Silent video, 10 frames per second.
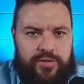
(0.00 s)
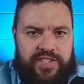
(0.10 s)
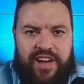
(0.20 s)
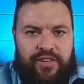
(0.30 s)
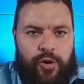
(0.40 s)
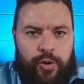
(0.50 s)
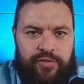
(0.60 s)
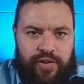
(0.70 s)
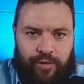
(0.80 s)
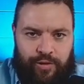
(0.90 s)
Who's down in
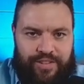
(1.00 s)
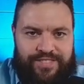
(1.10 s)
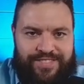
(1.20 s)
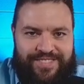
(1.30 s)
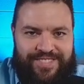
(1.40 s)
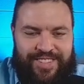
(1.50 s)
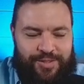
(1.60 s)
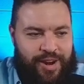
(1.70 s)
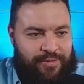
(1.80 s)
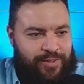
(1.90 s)
Whoville.
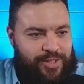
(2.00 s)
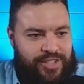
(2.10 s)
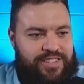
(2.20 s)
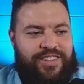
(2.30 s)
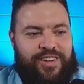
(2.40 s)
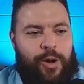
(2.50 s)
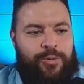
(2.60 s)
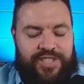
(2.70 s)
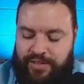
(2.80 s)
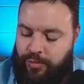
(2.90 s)
That's right, Virginia
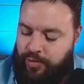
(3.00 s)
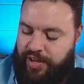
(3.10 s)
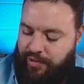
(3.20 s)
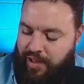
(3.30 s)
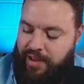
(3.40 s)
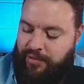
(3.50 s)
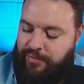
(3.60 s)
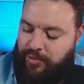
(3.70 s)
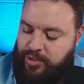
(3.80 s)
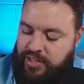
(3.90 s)
hosting North Carolina.
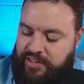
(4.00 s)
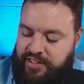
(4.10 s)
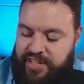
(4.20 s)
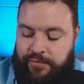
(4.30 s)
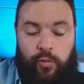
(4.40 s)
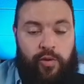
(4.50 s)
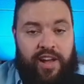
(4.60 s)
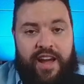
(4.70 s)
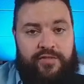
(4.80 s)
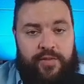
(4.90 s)
Virginia is a
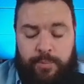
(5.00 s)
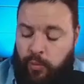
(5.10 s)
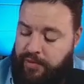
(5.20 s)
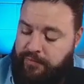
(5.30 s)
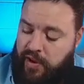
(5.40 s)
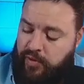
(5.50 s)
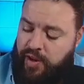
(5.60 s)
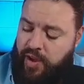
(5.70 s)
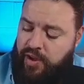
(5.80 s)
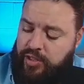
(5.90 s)
4.5-point
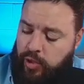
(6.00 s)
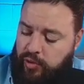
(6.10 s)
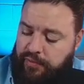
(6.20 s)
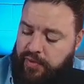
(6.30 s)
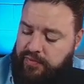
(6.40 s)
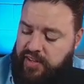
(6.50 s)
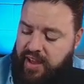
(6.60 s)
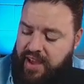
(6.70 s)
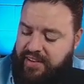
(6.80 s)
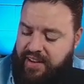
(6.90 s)
favorite, total of
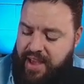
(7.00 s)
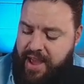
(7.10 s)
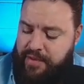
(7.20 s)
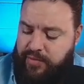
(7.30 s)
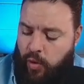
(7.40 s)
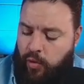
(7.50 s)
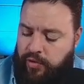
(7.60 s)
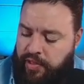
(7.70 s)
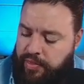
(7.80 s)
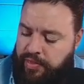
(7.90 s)
59.5
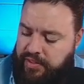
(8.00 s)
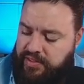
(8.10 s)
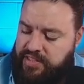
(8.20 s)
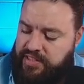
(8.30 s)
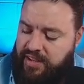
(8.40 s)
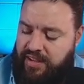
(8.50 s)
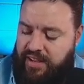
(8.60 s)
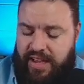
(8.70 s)
on this.